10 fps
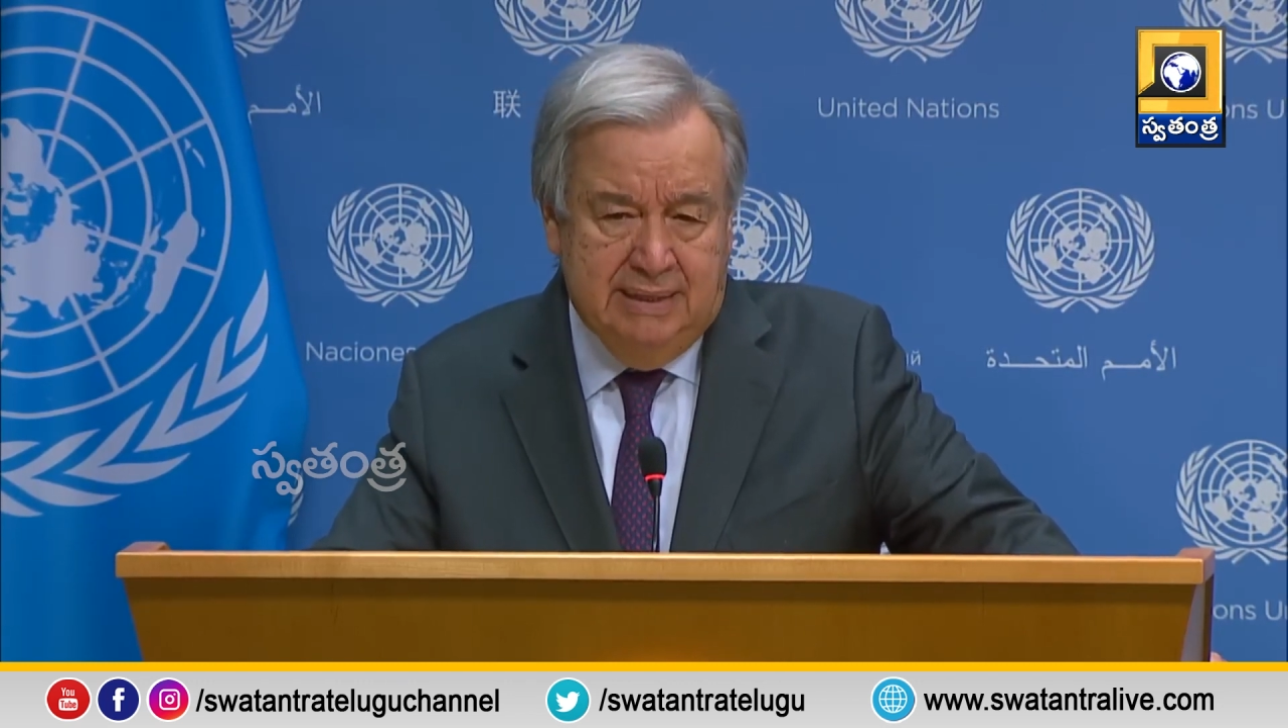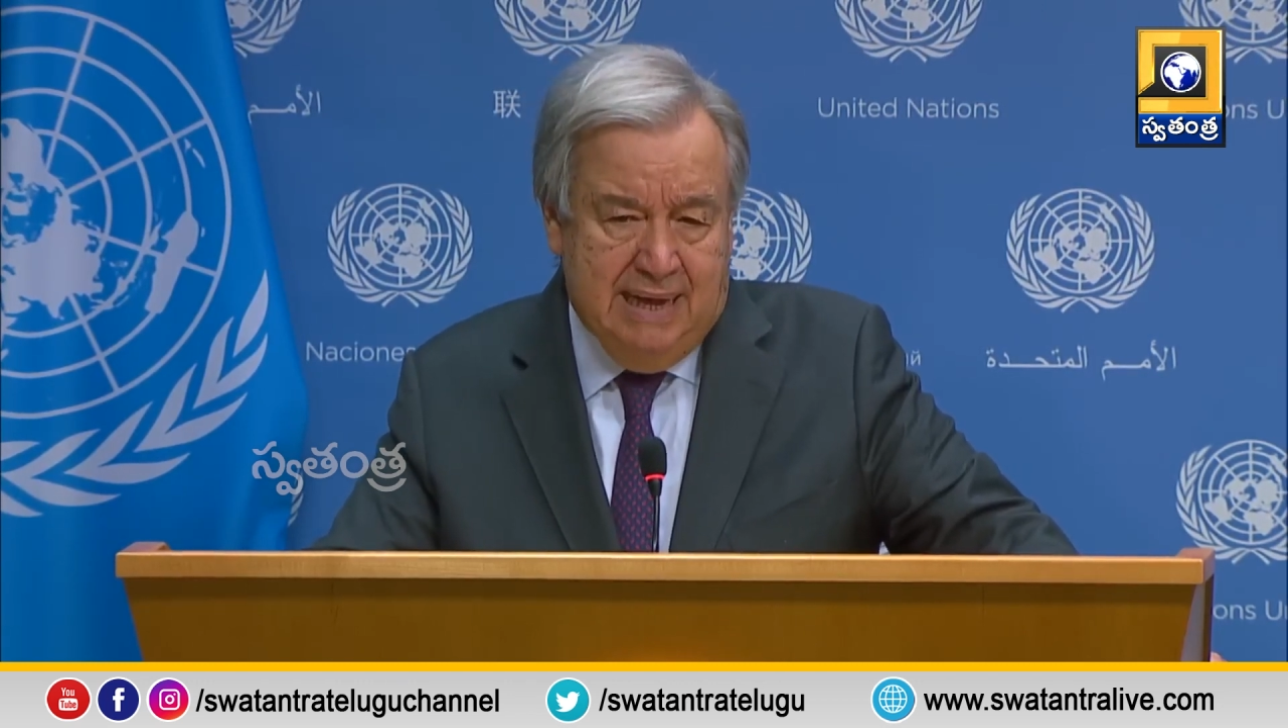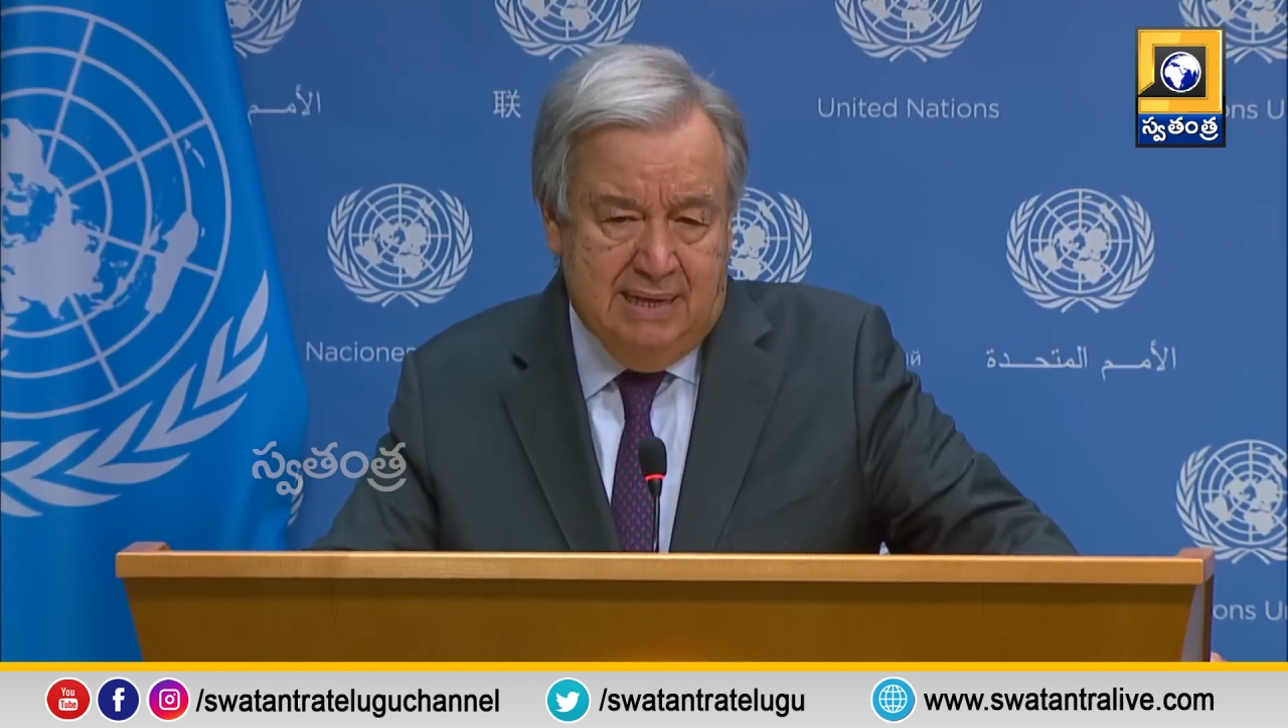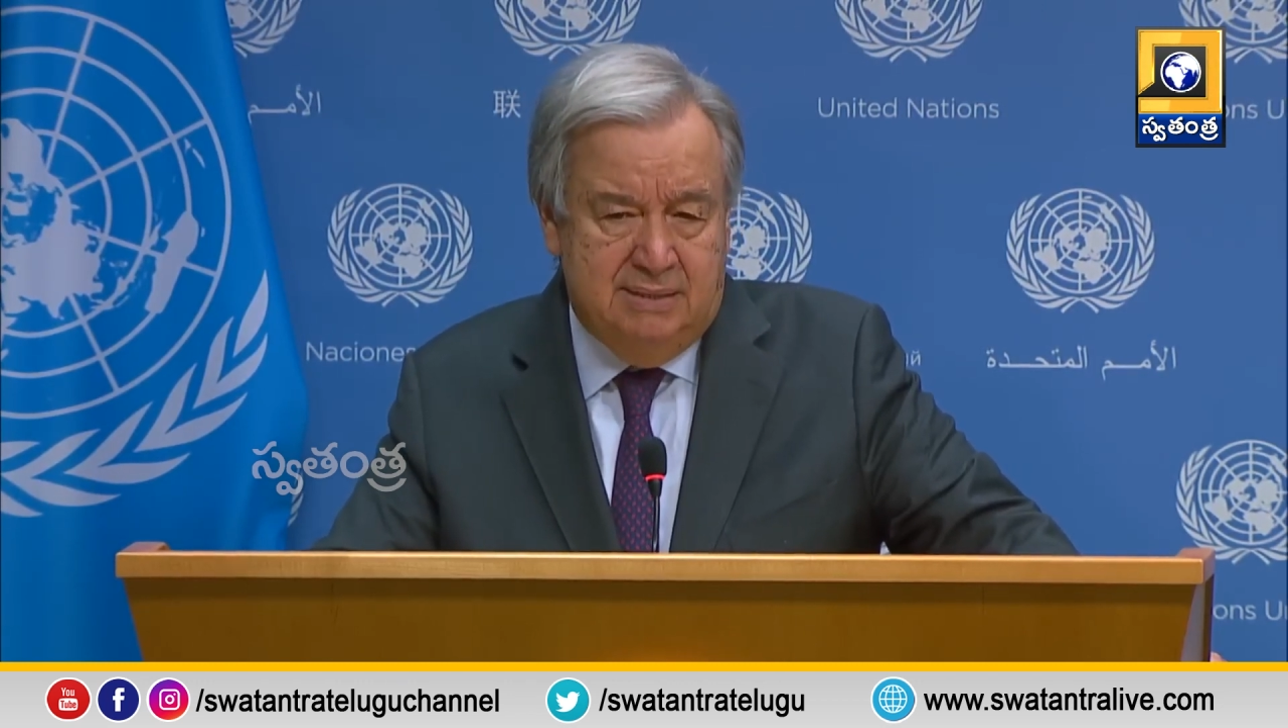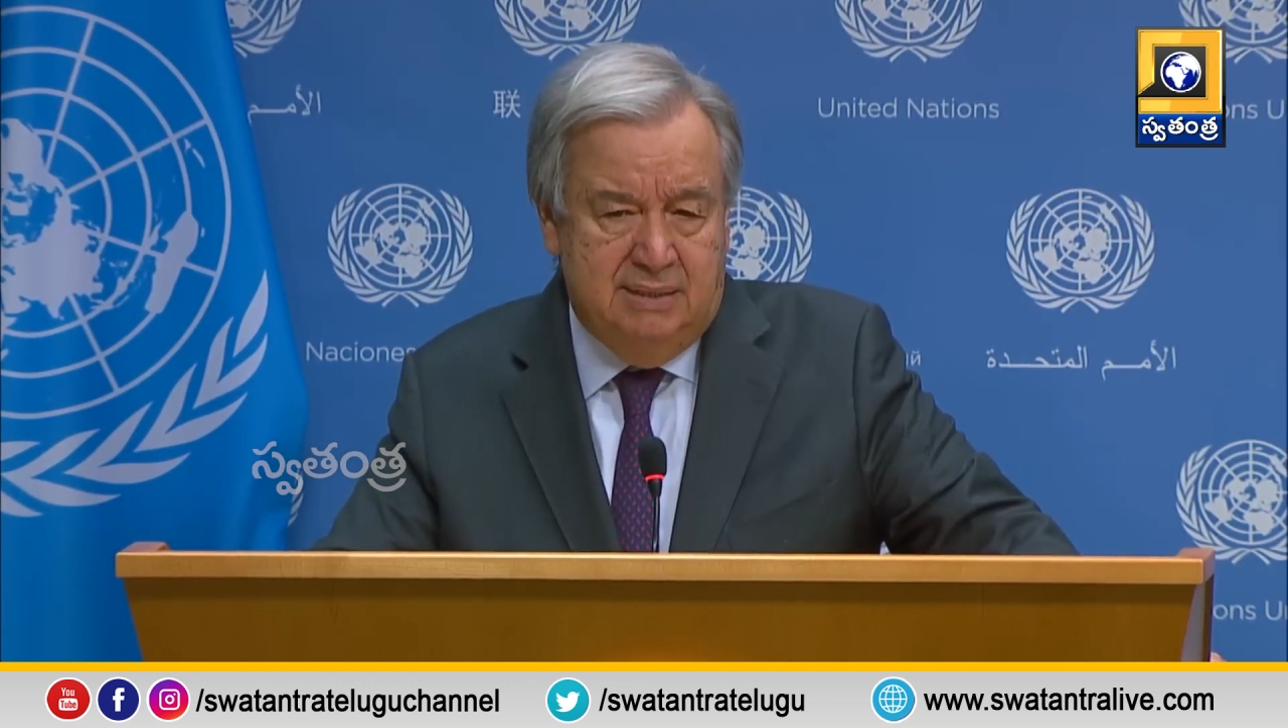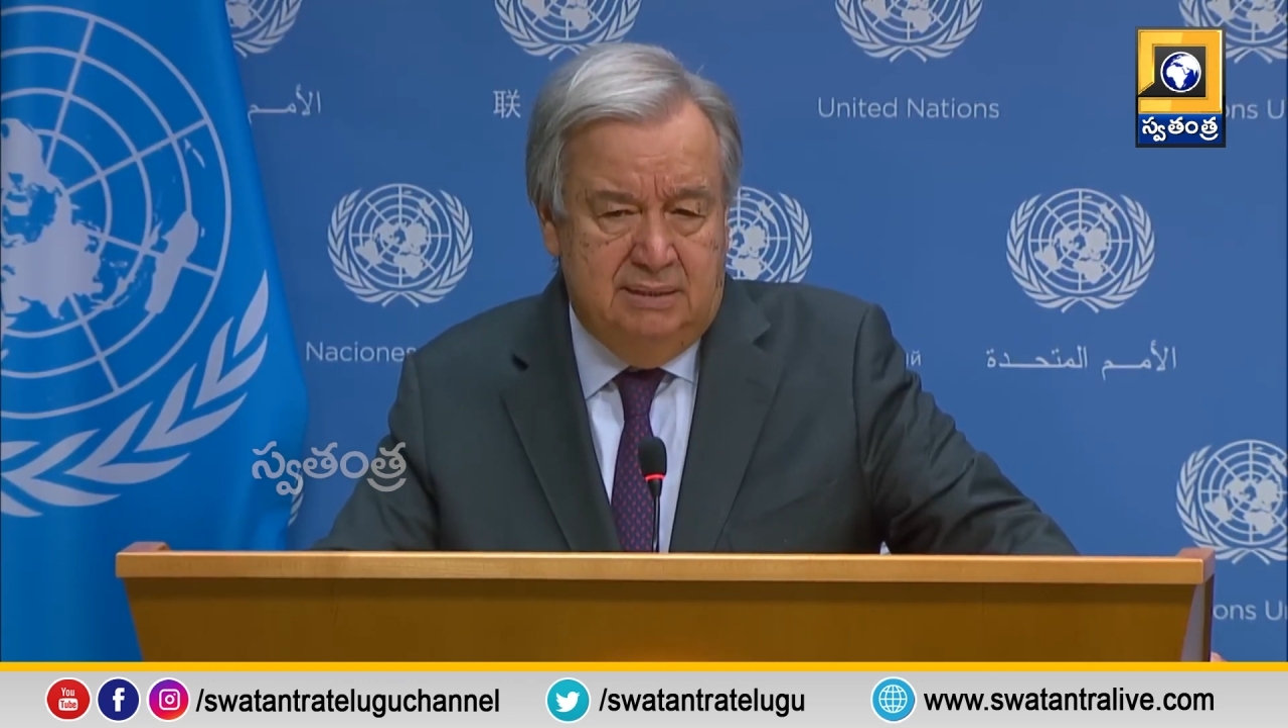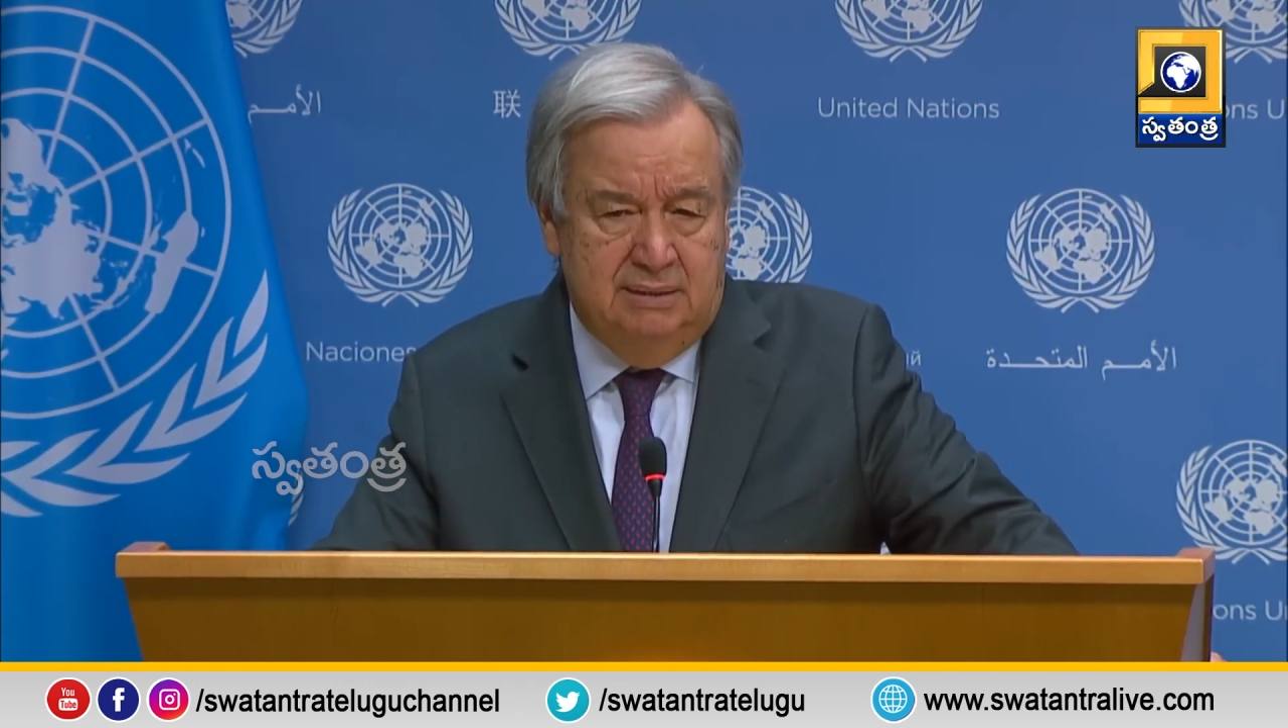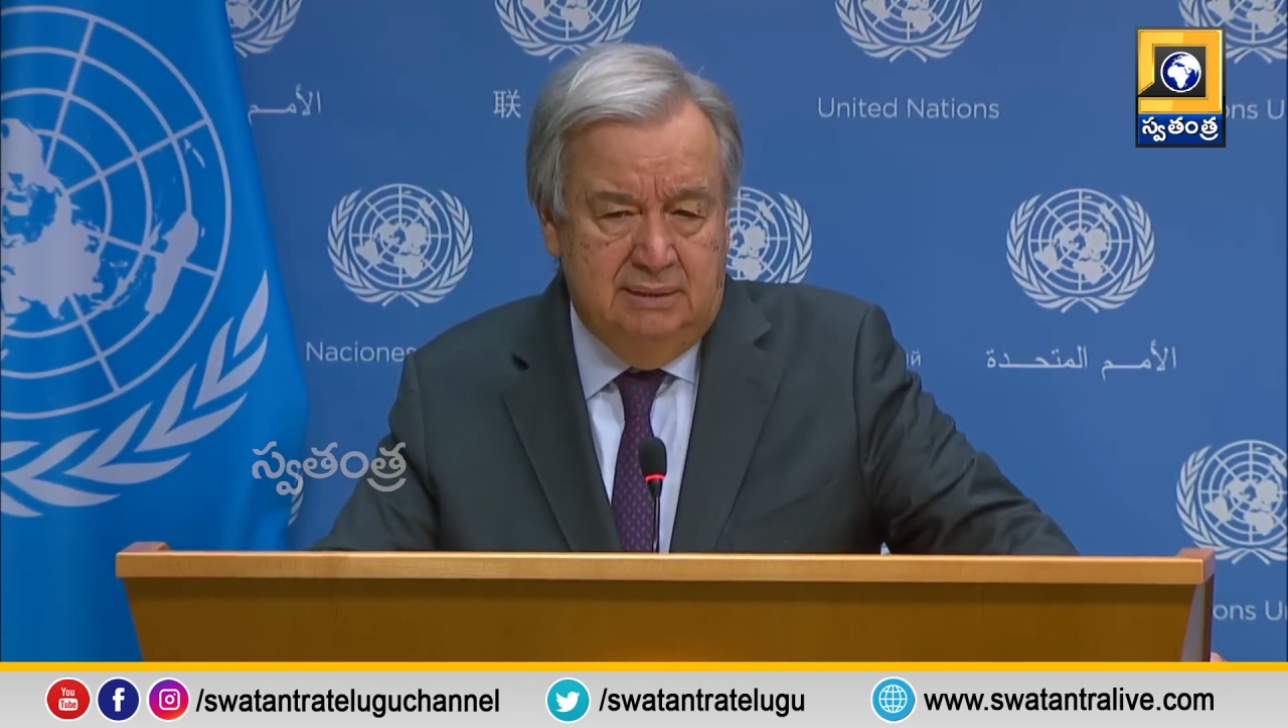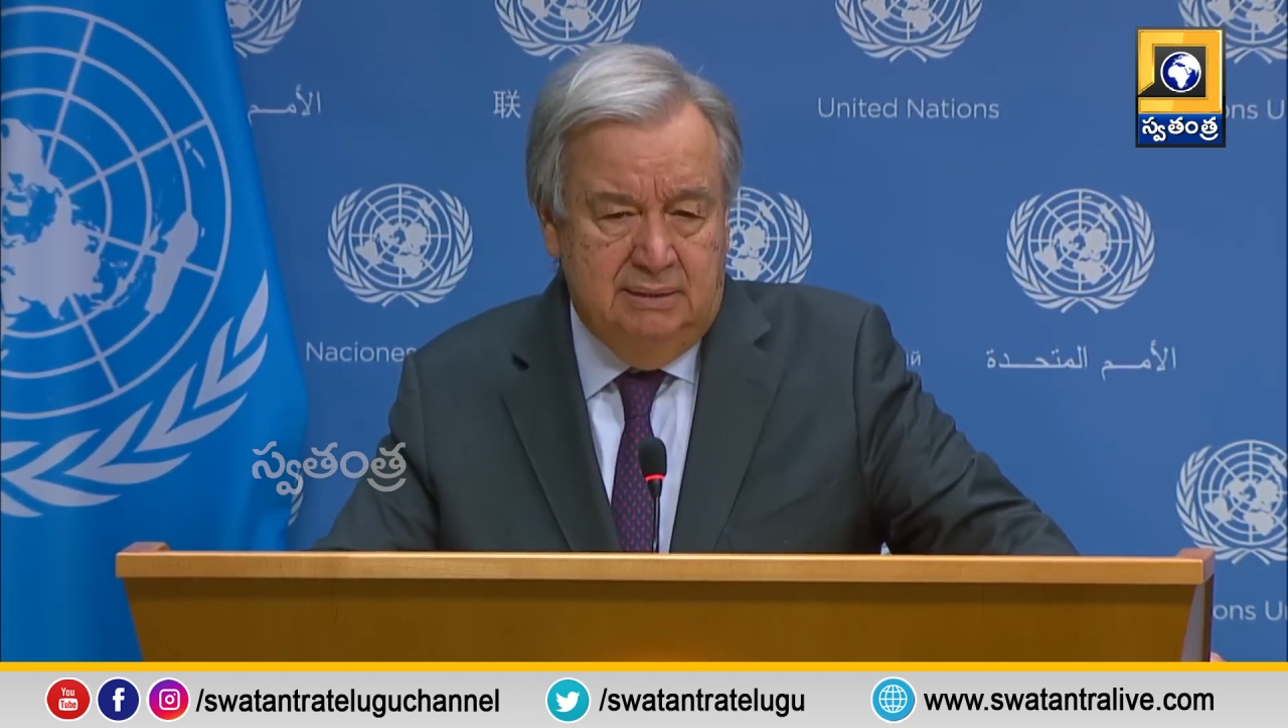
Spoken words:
Gaza